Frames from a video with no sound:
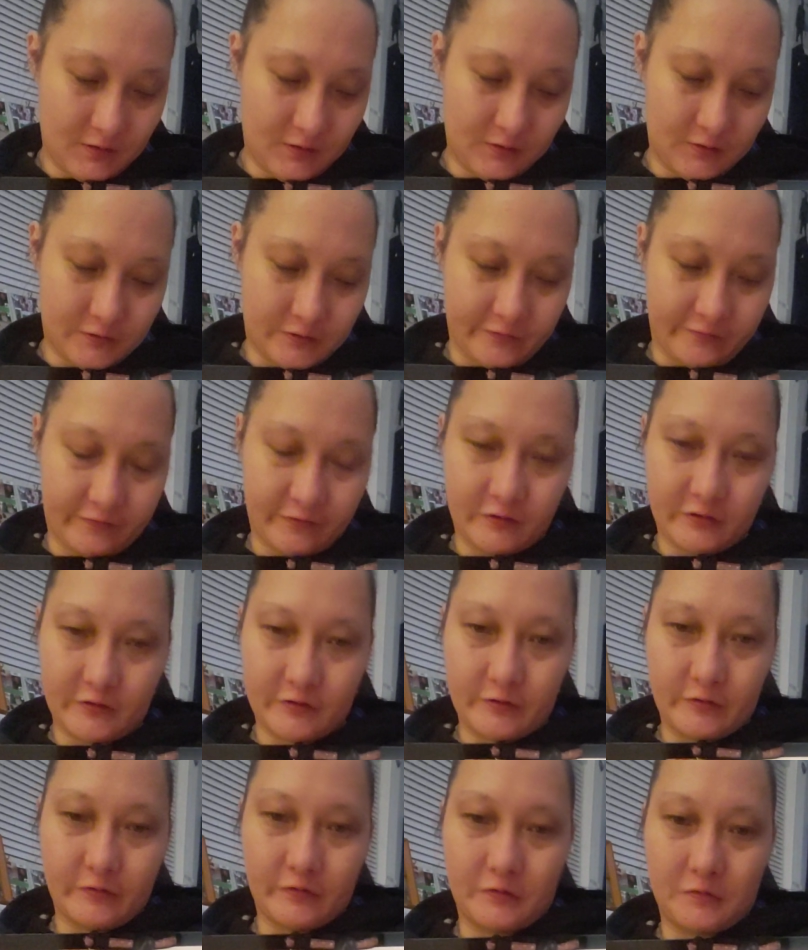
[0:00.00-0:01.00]
and there's a
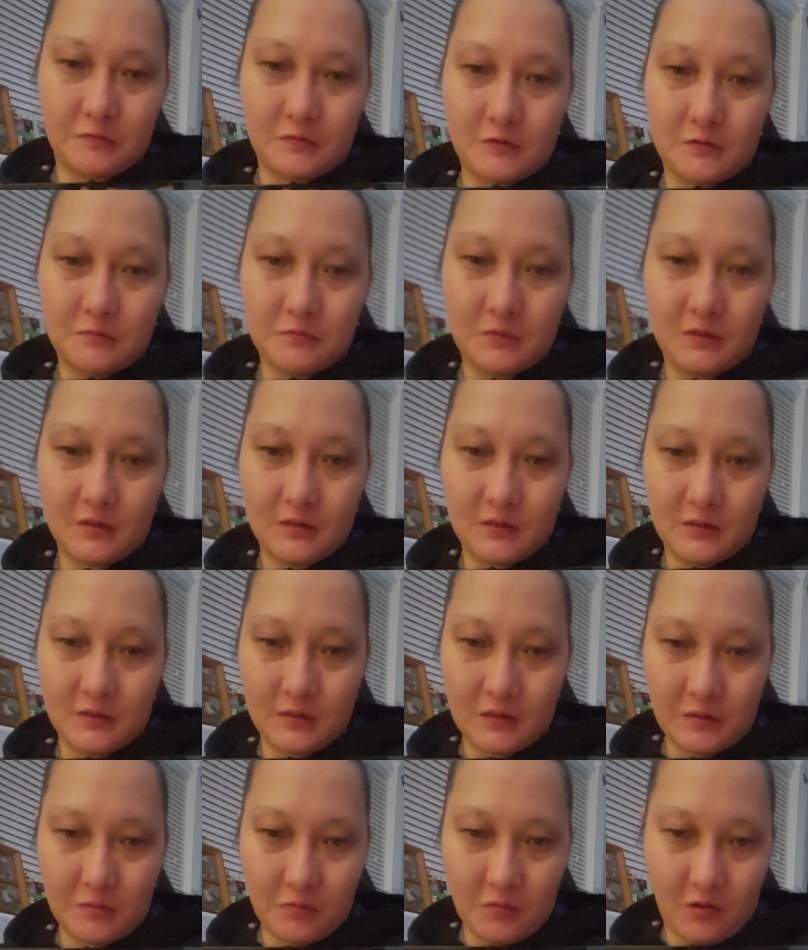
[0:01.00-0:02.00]
photo of me
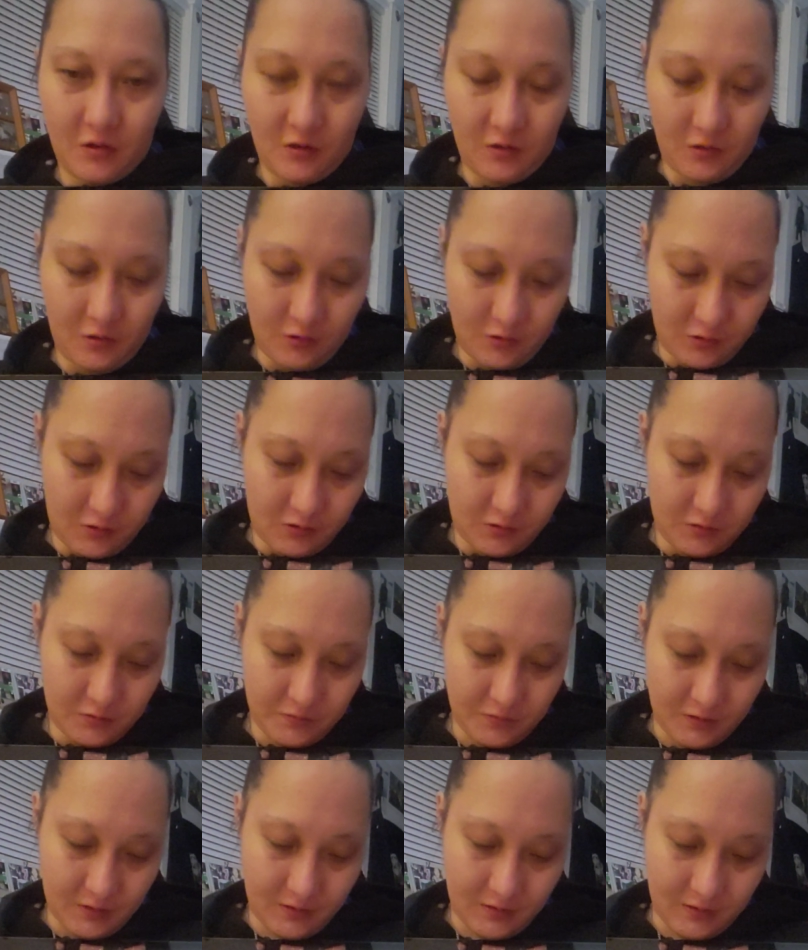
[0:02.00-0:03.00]
and the
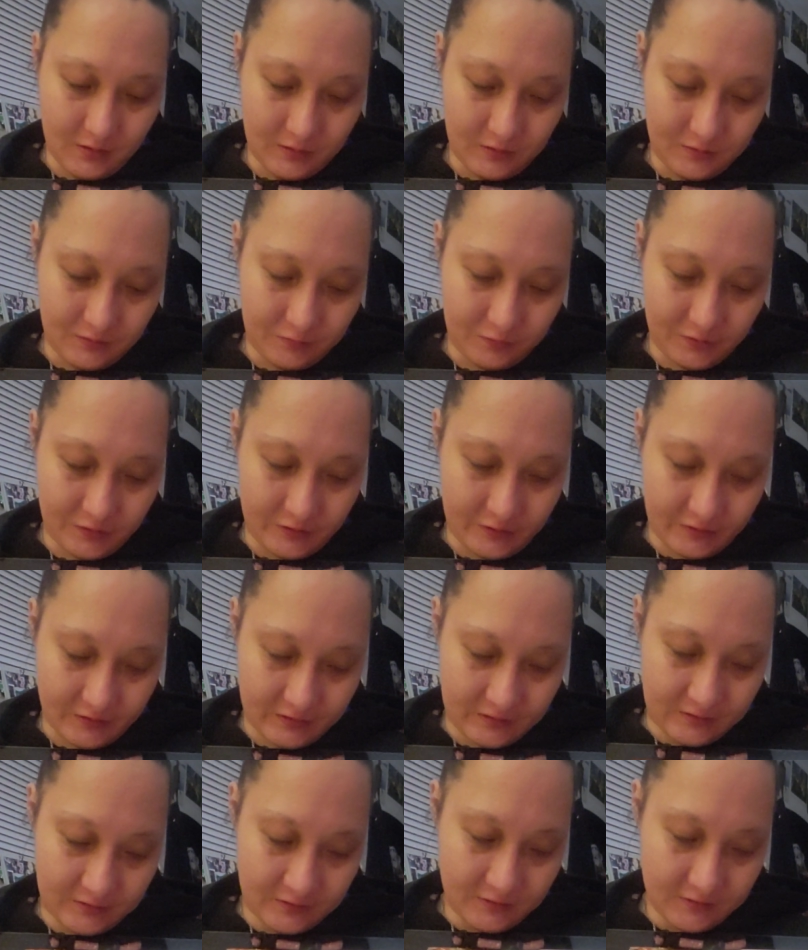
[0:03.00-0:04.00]
mom, and when they were
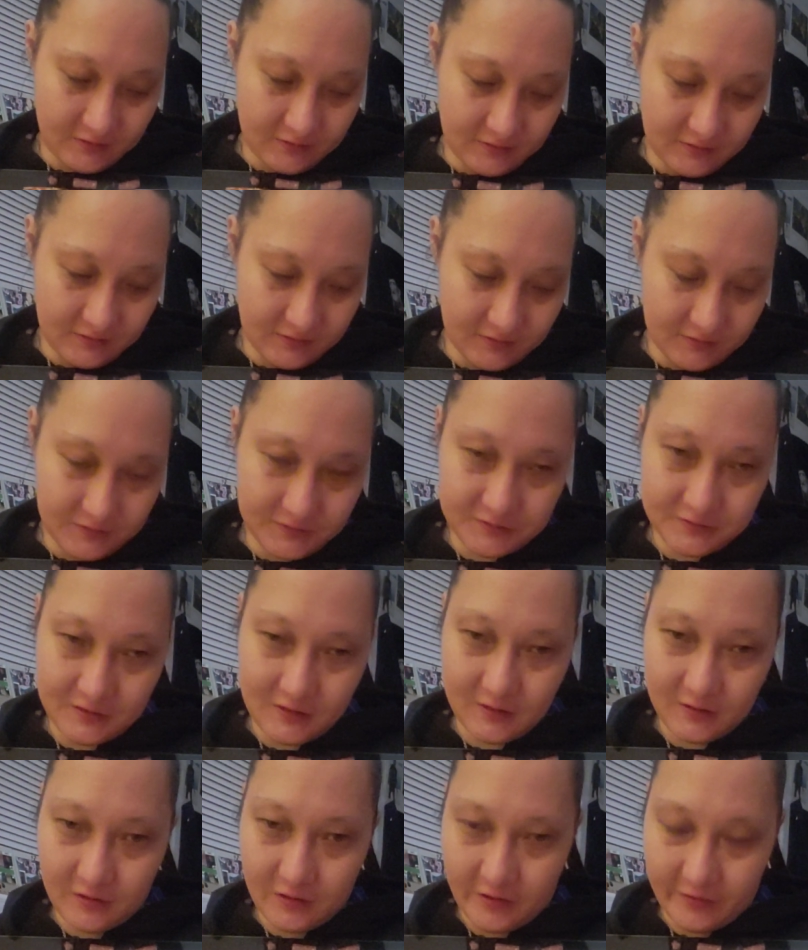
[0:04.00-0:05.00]
kittens
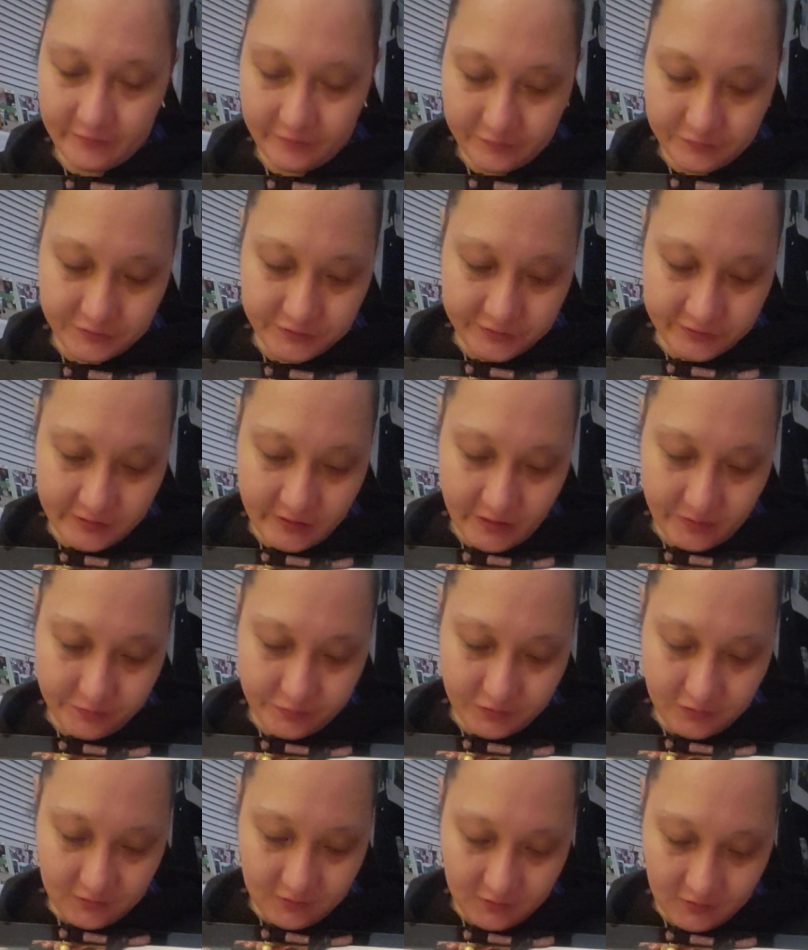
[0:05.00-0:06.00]
that I got from the
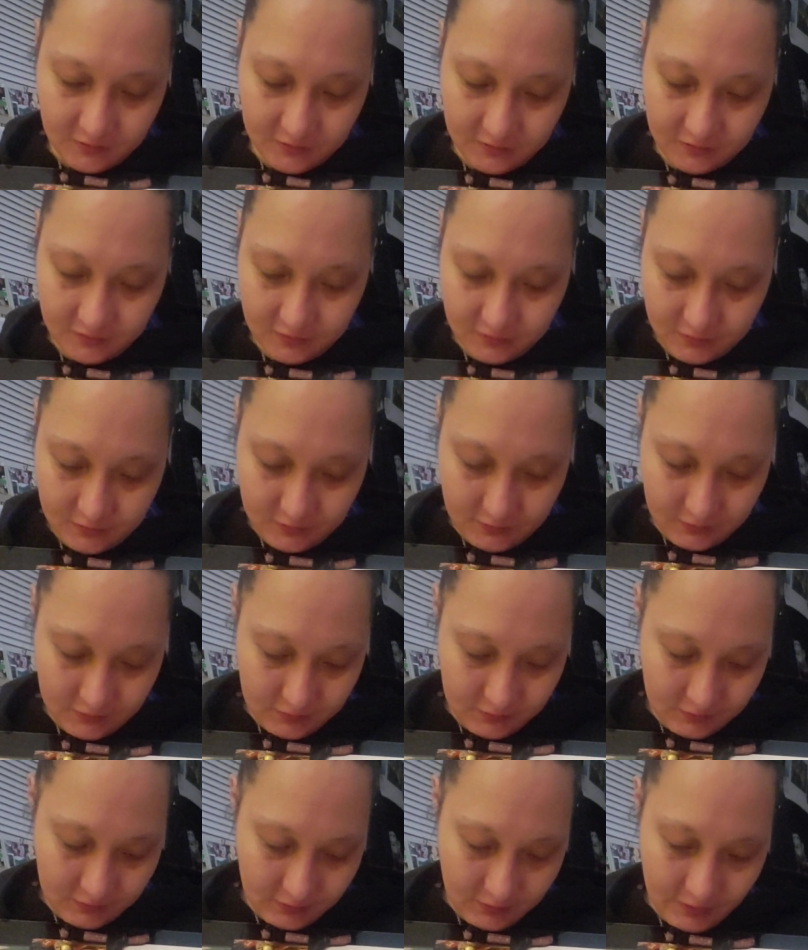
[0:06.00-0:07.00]
scrapbook.
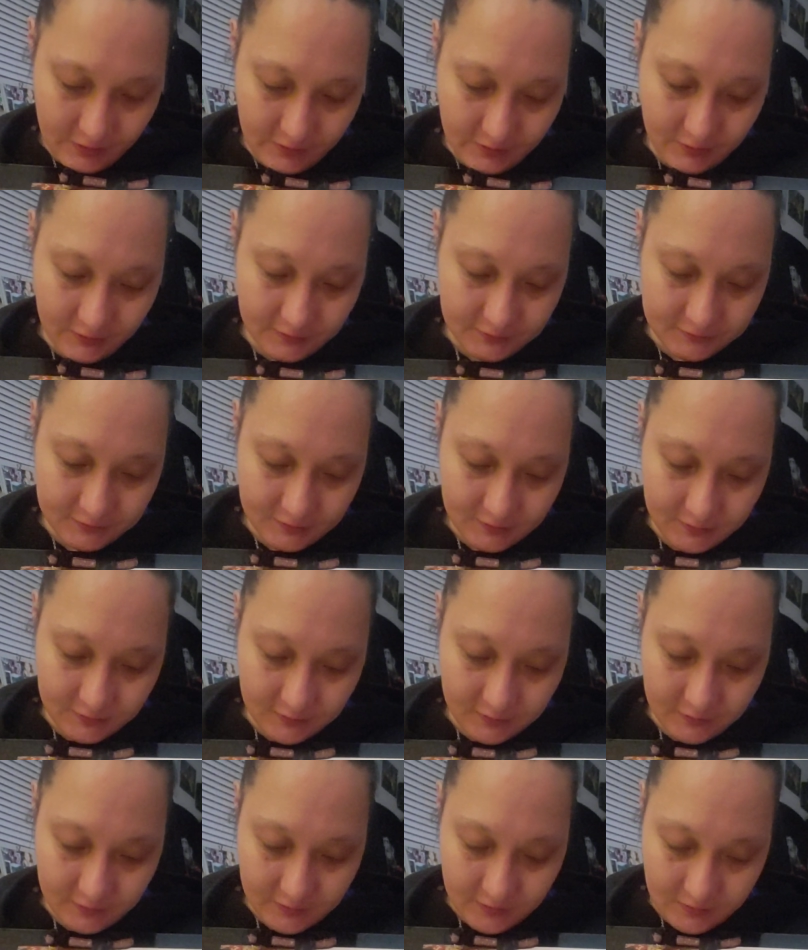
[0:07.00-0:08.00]
And then I said
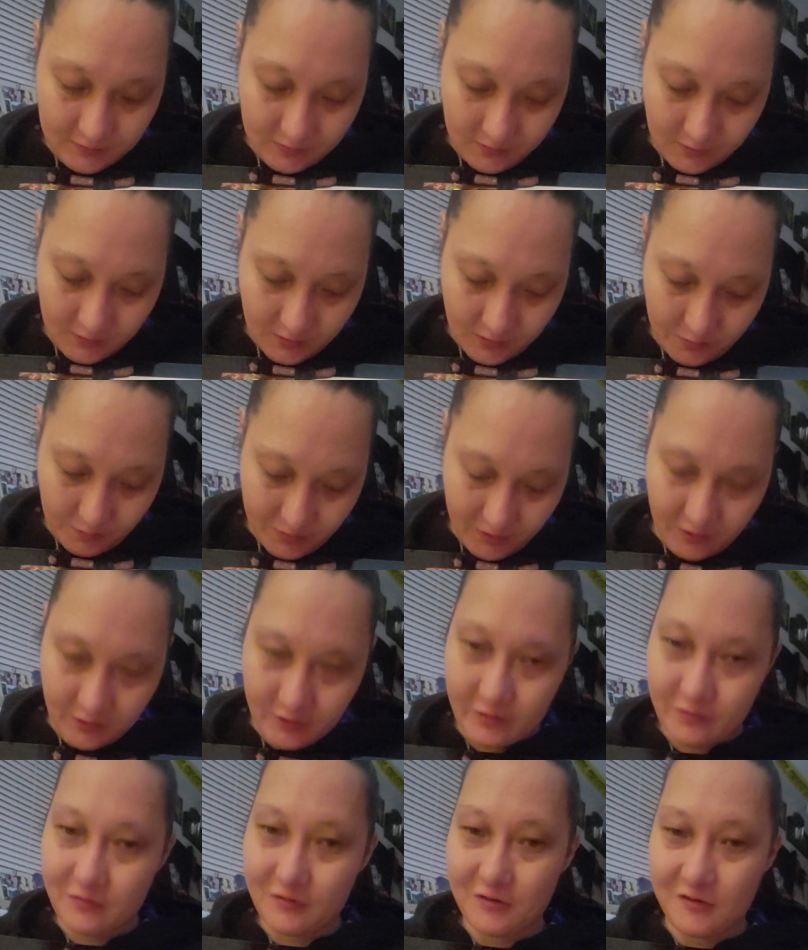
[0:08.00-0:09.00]
here, uh, my
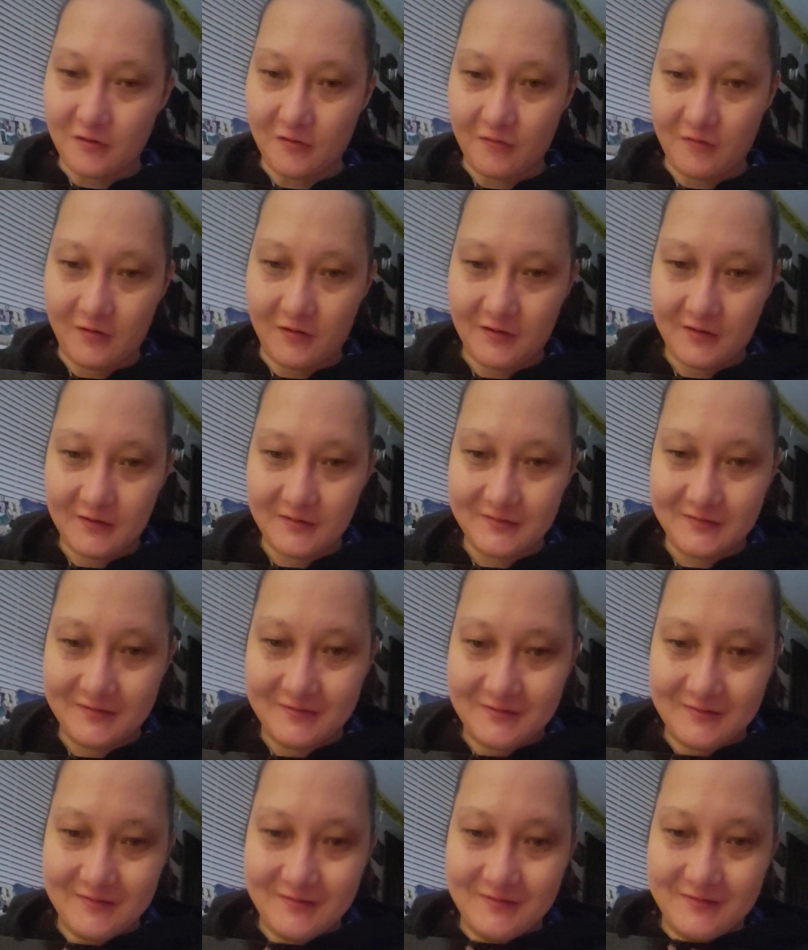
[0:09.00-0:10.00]
heart will go on.
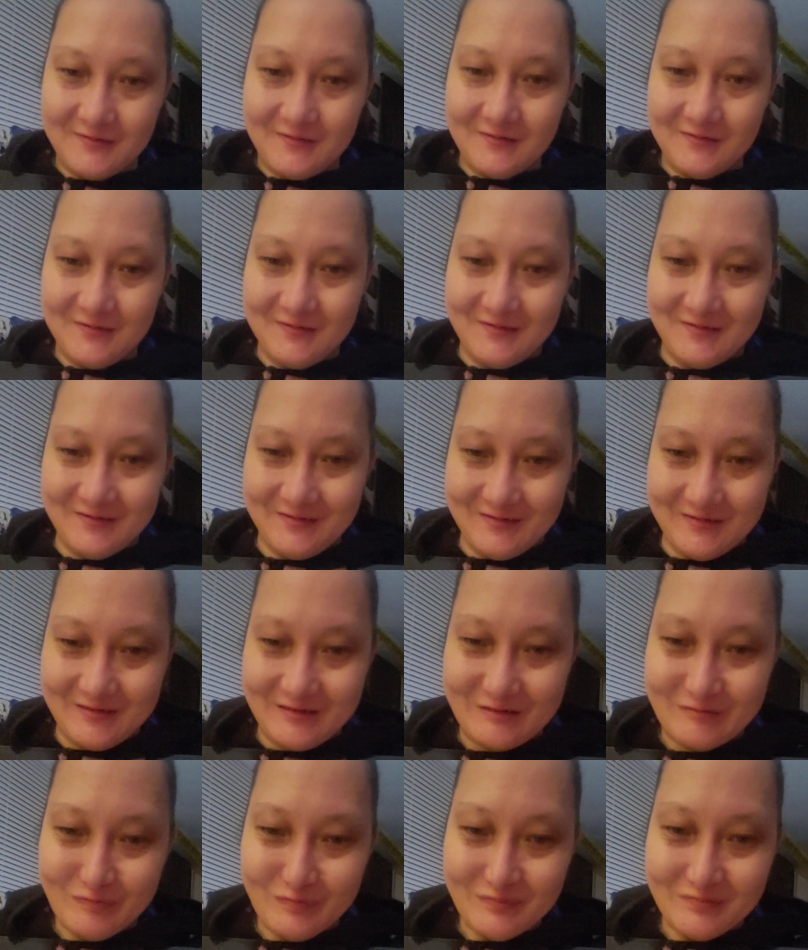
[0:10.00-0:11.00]

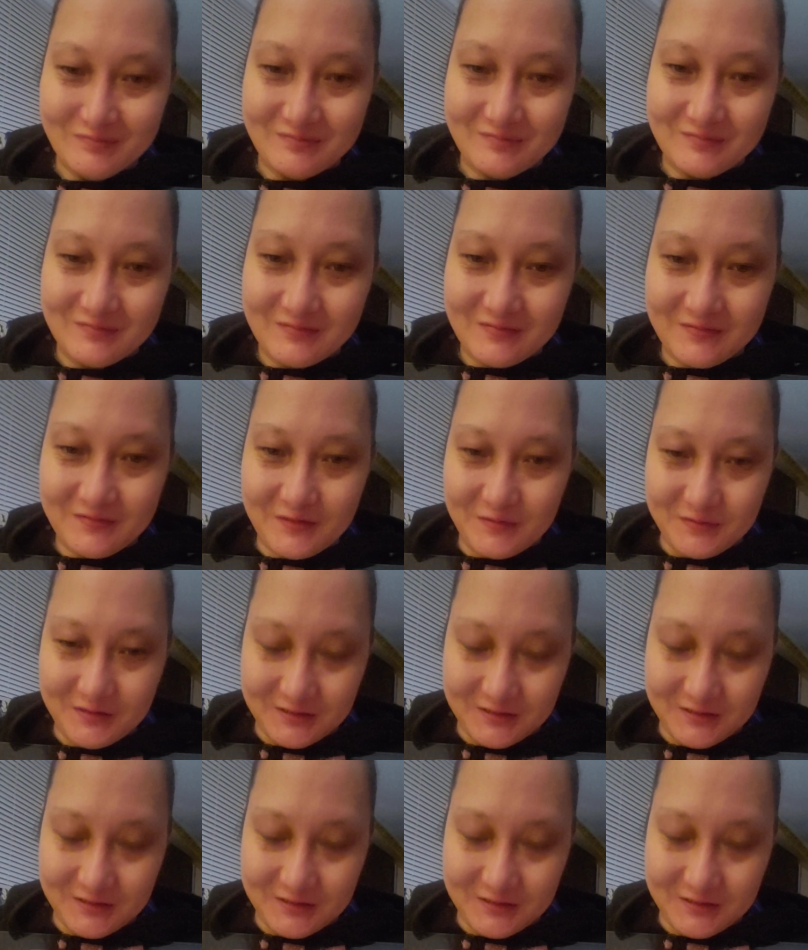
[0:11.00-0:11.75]
from